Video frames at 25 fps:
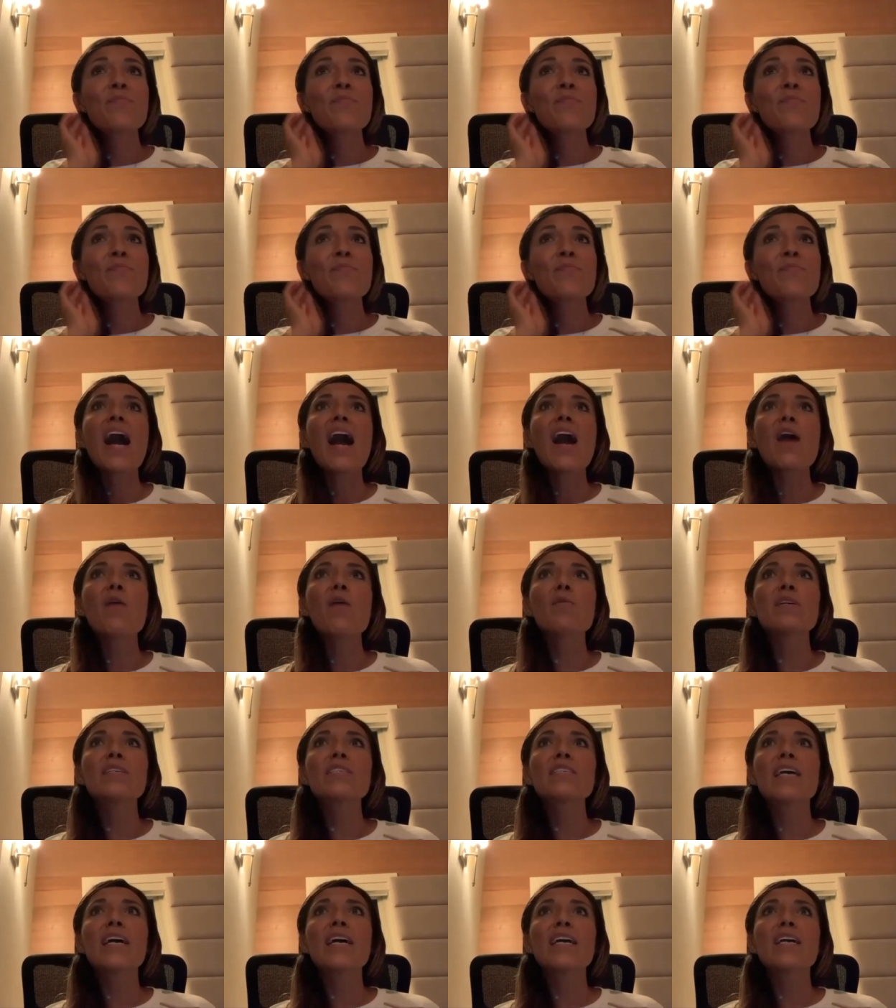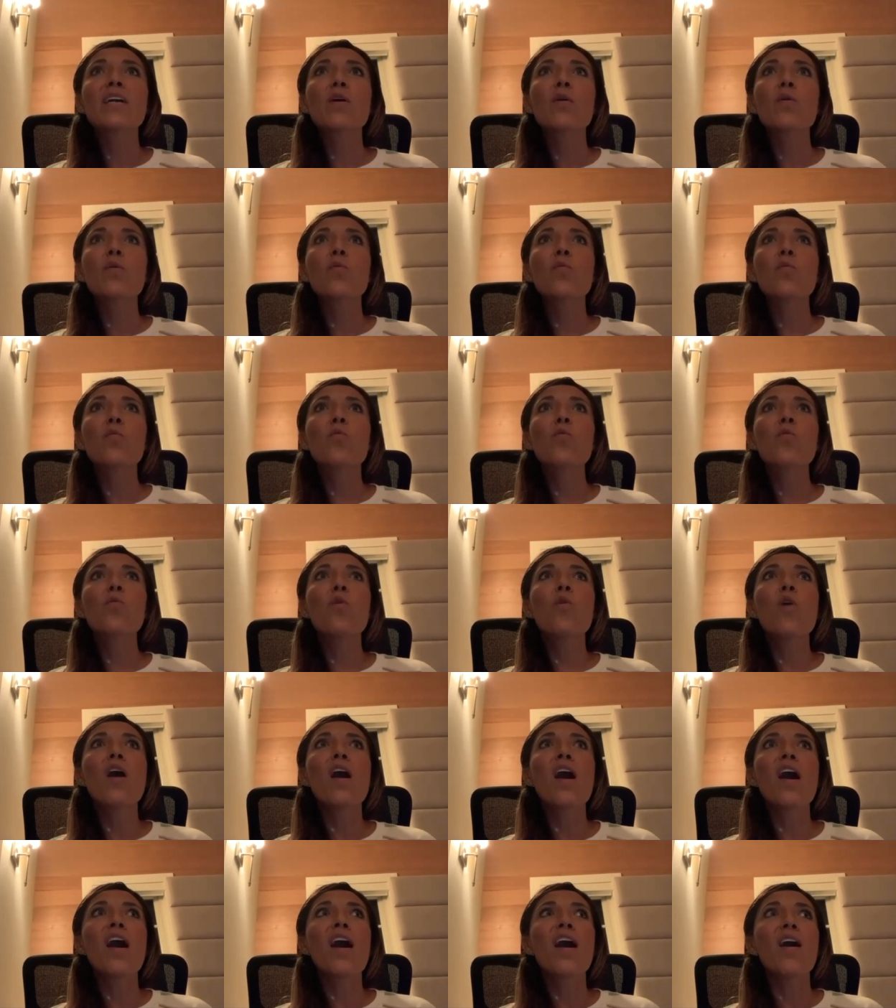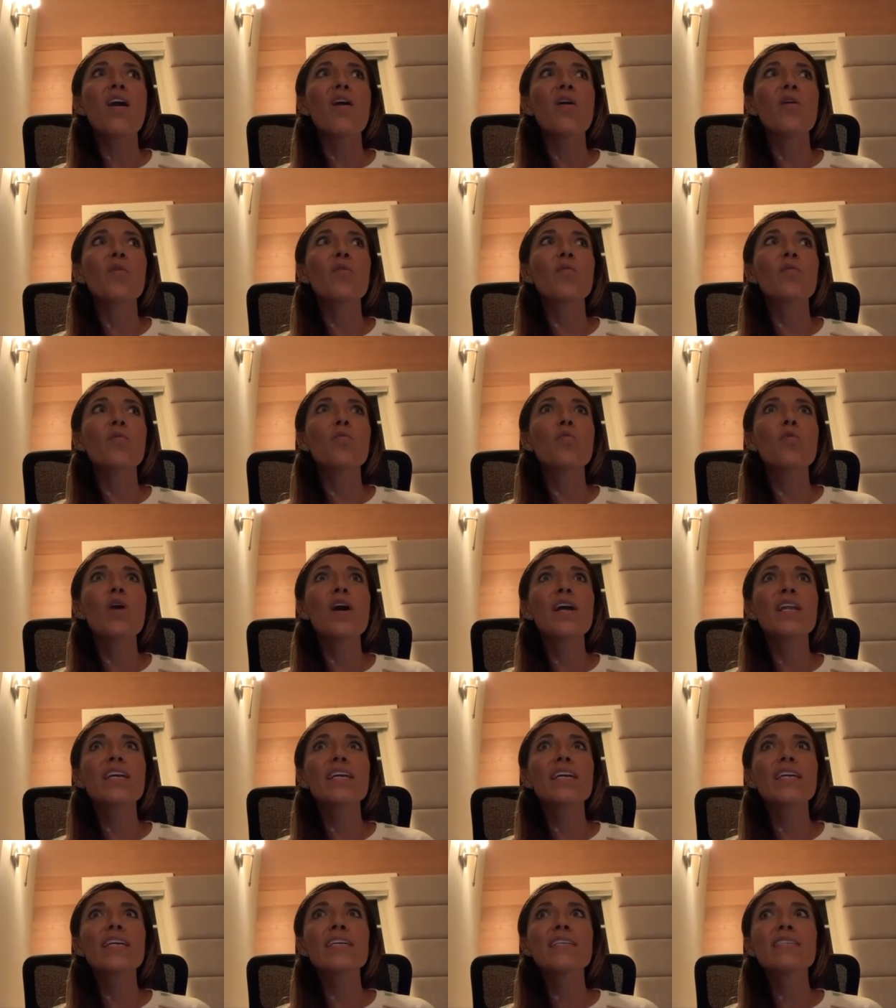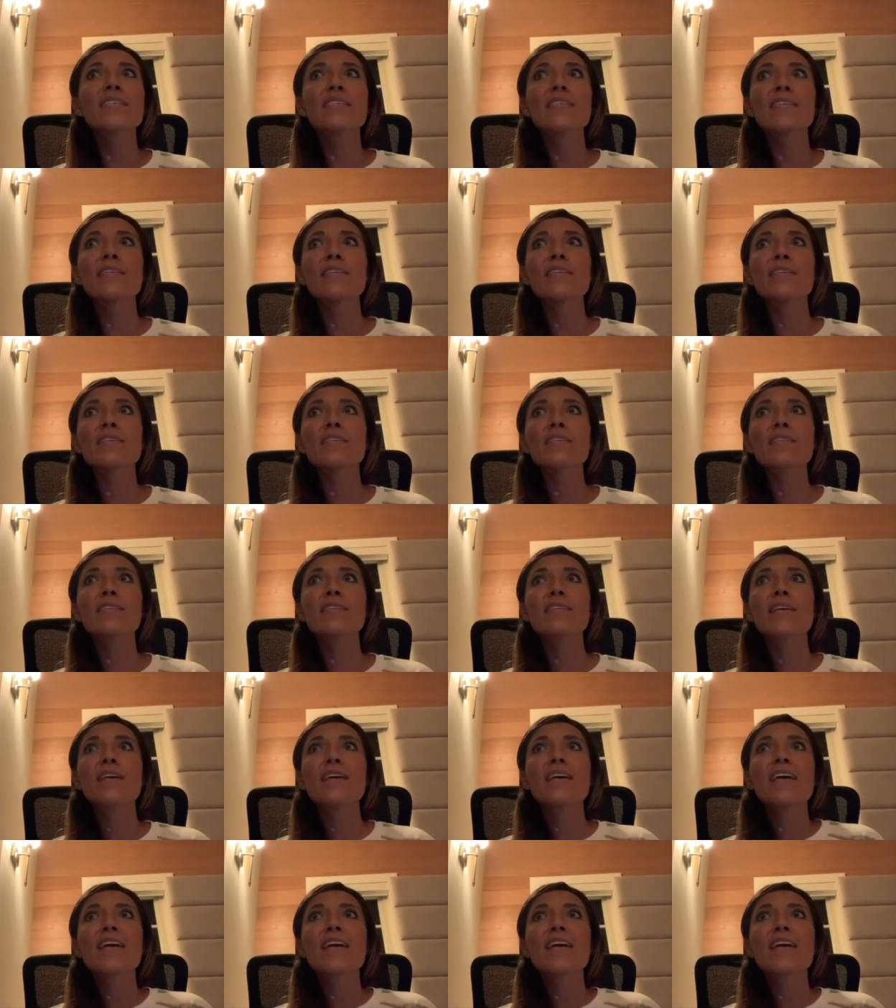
but I was like, wow, what is this?